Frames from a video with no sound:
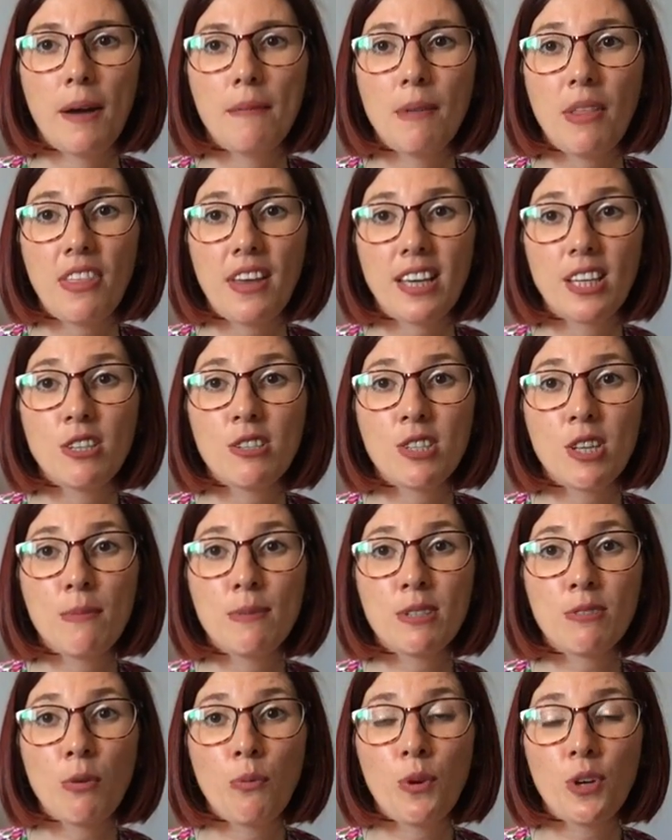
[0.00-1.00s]
Thank you so
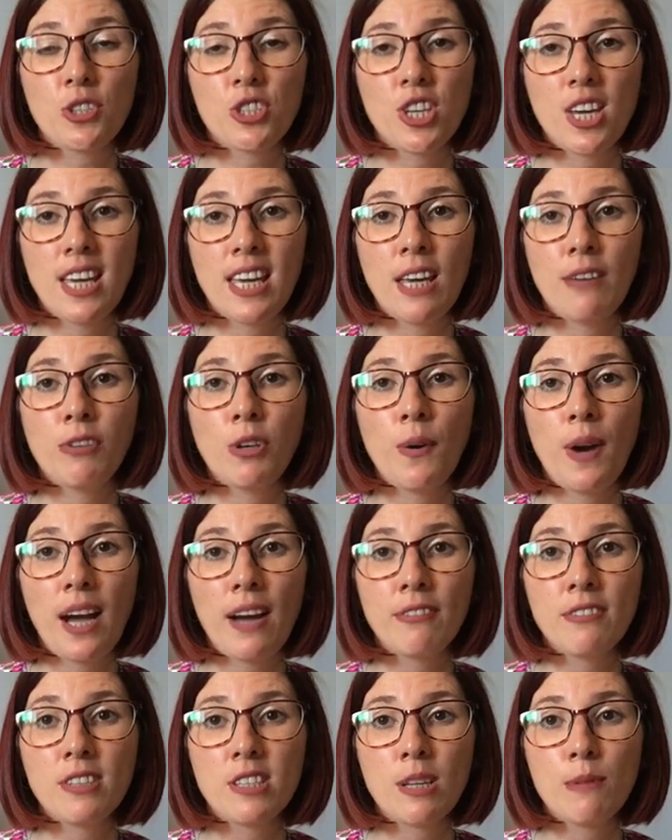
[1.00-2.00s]
much for watching. If you
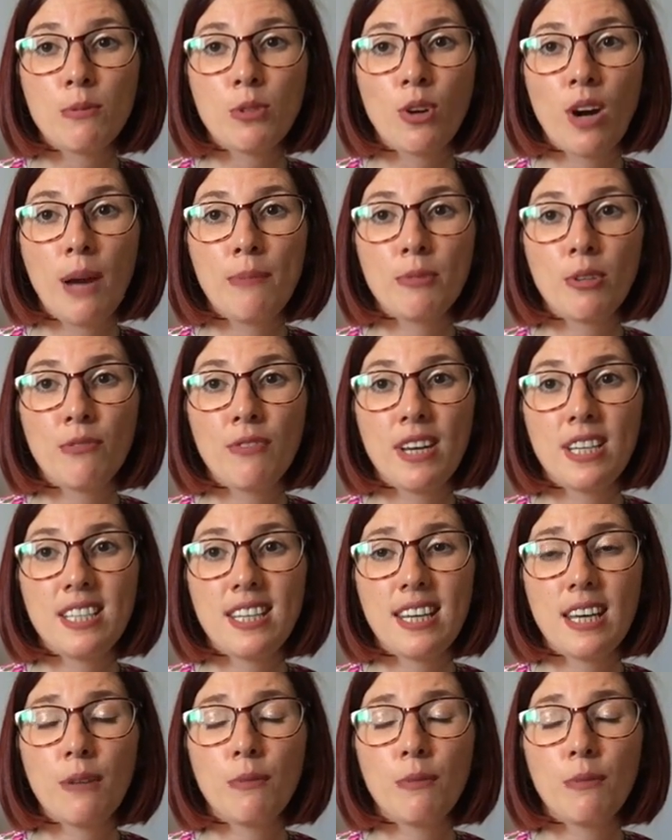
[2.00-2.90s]
haven't subscribed already,